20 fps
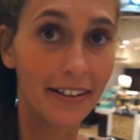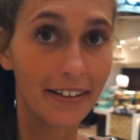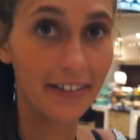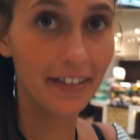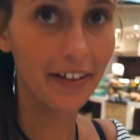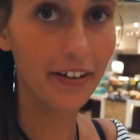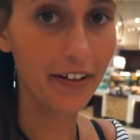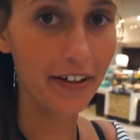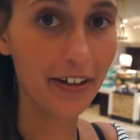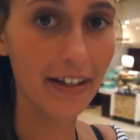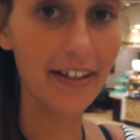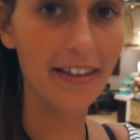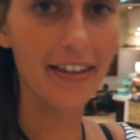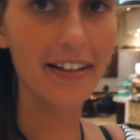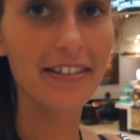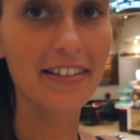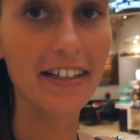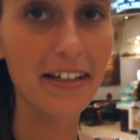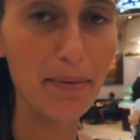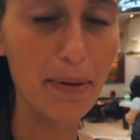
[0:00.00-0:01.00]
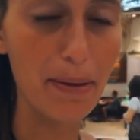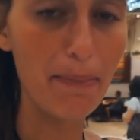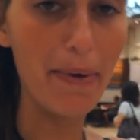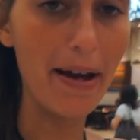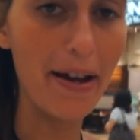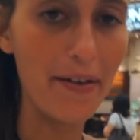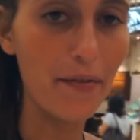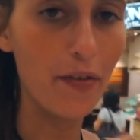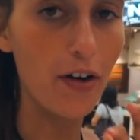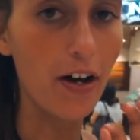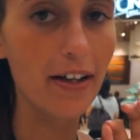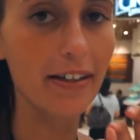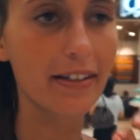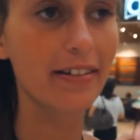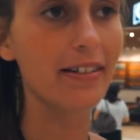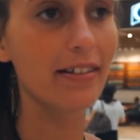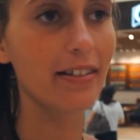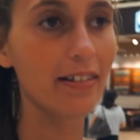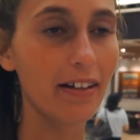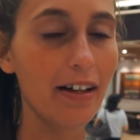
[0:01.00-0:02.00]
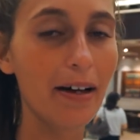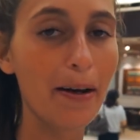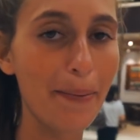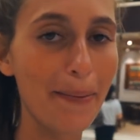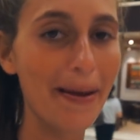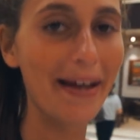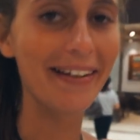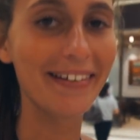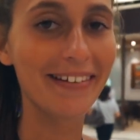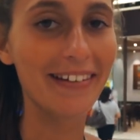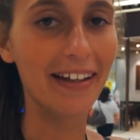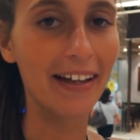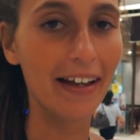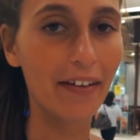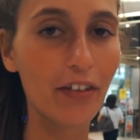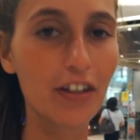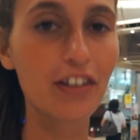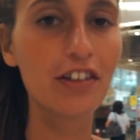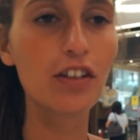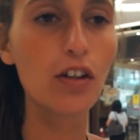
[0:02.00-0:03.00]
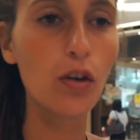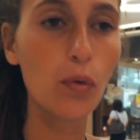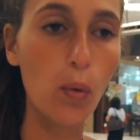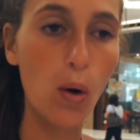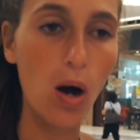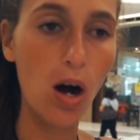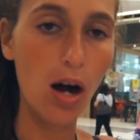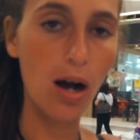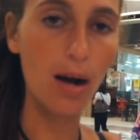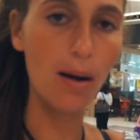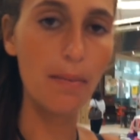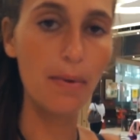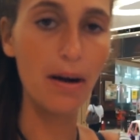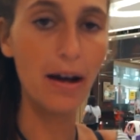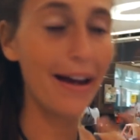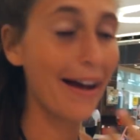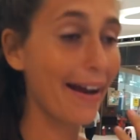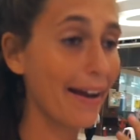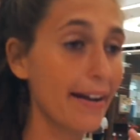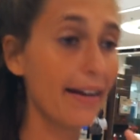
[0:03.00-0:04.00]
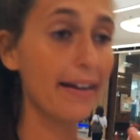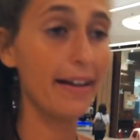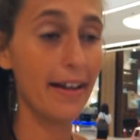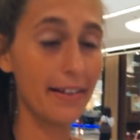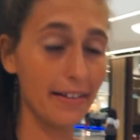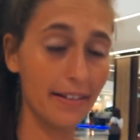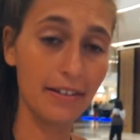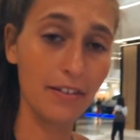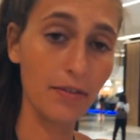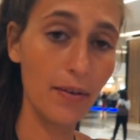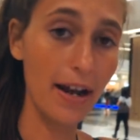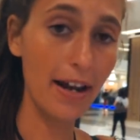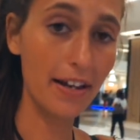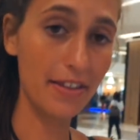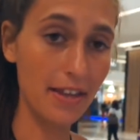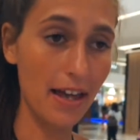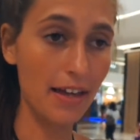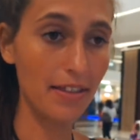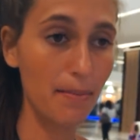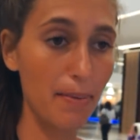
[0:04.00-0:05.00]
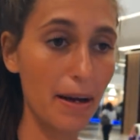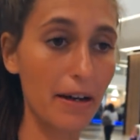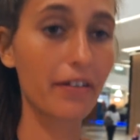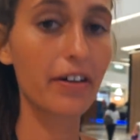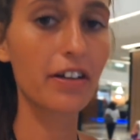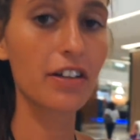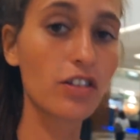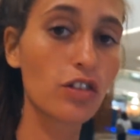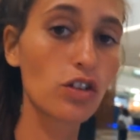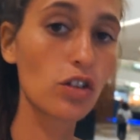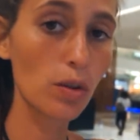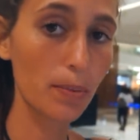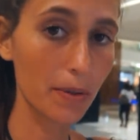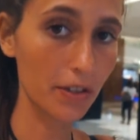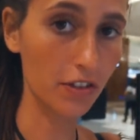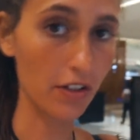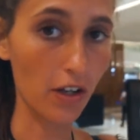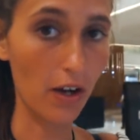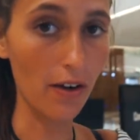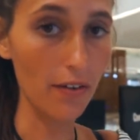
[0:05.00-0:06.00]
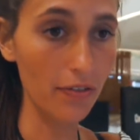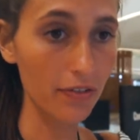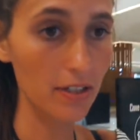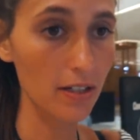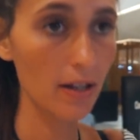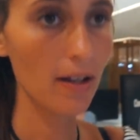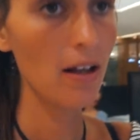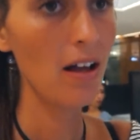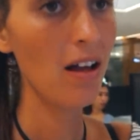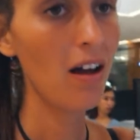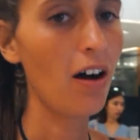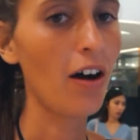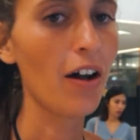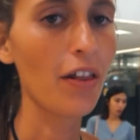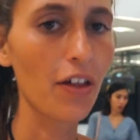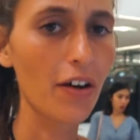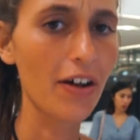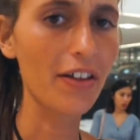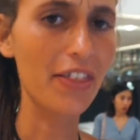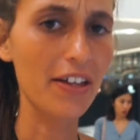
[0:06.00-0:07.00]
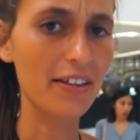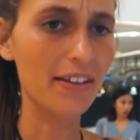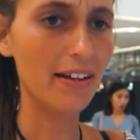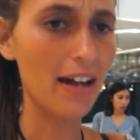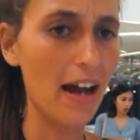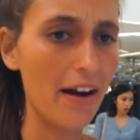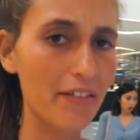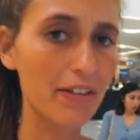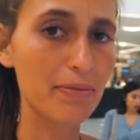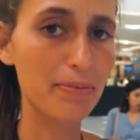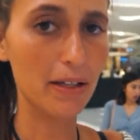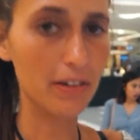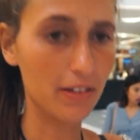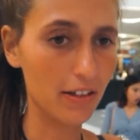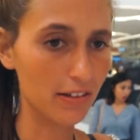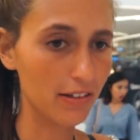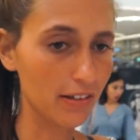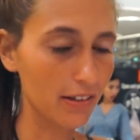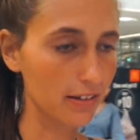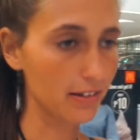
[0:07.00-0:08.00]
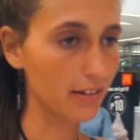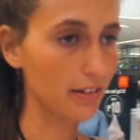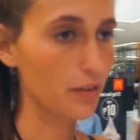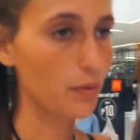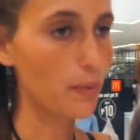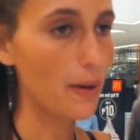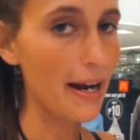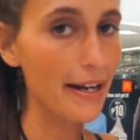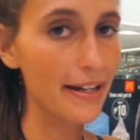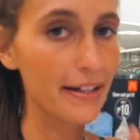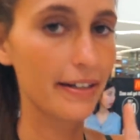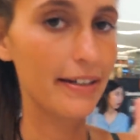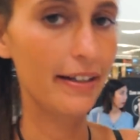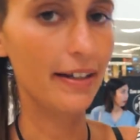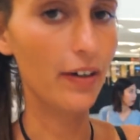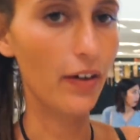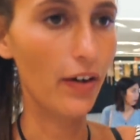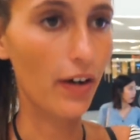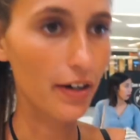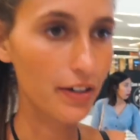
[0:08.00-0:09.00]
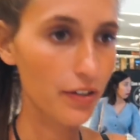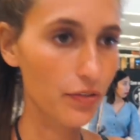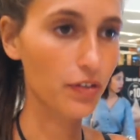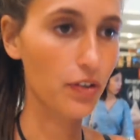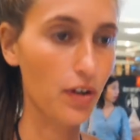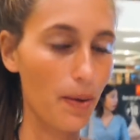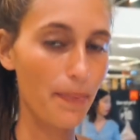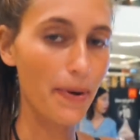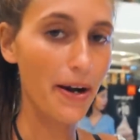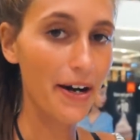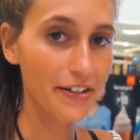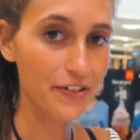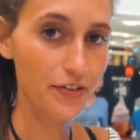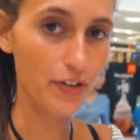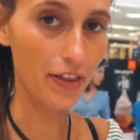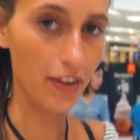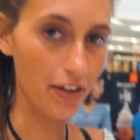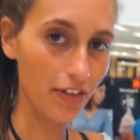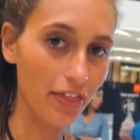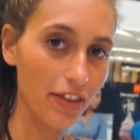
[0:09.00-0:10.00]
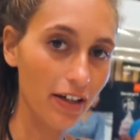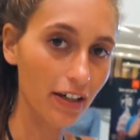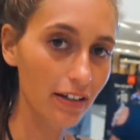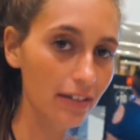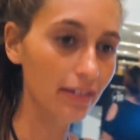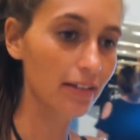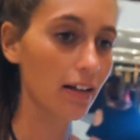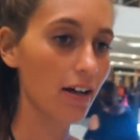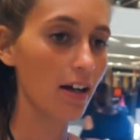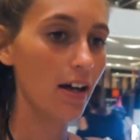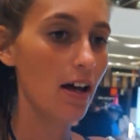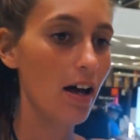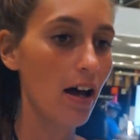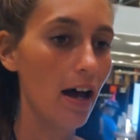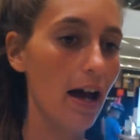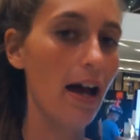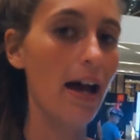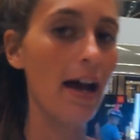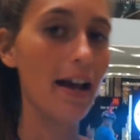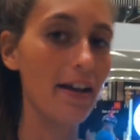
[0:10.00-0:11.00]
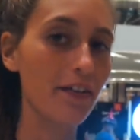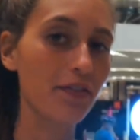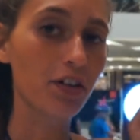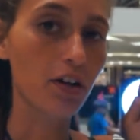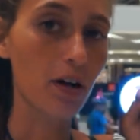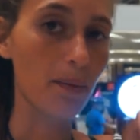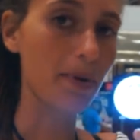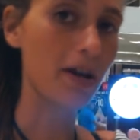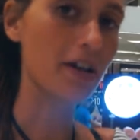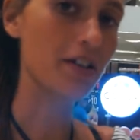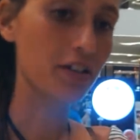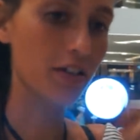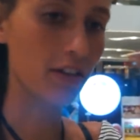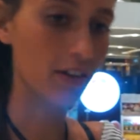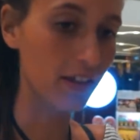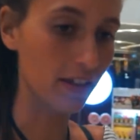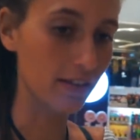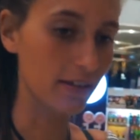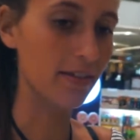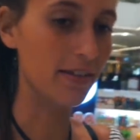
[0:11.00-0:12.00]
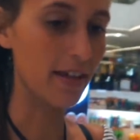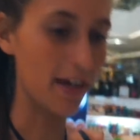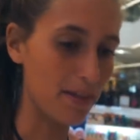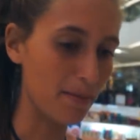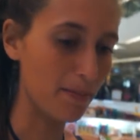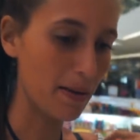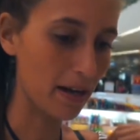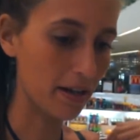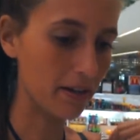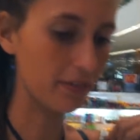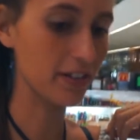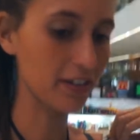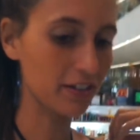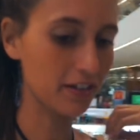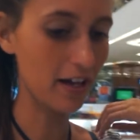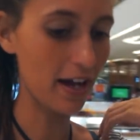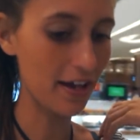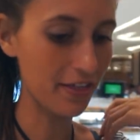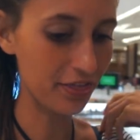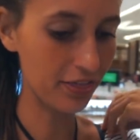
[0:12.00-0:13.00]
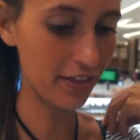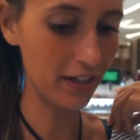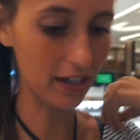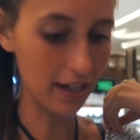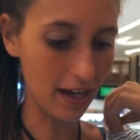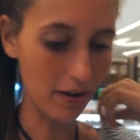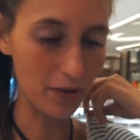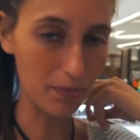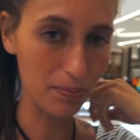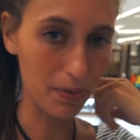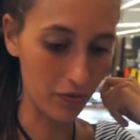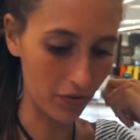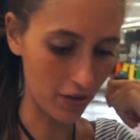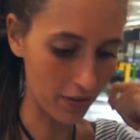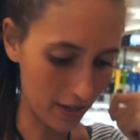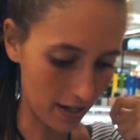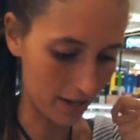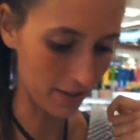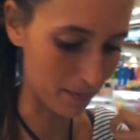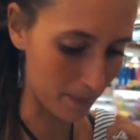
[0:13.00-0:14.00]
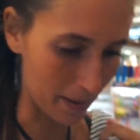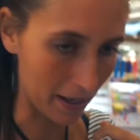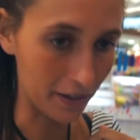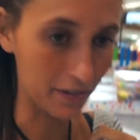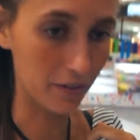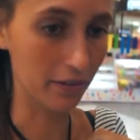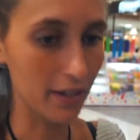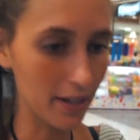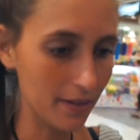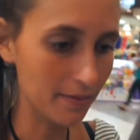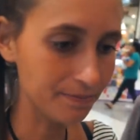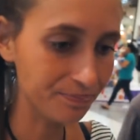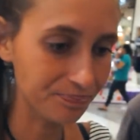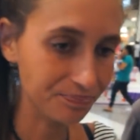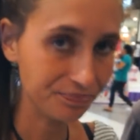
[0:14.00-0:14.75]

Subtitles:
So the cinnamon bun was amazing. It was so warm and as well as the other bakery, super soft. Although I think that 100 pesos is quite a lot if you compare it to other things and if you compare it to the things in the other bakery, so I think I would prefer the other bakery.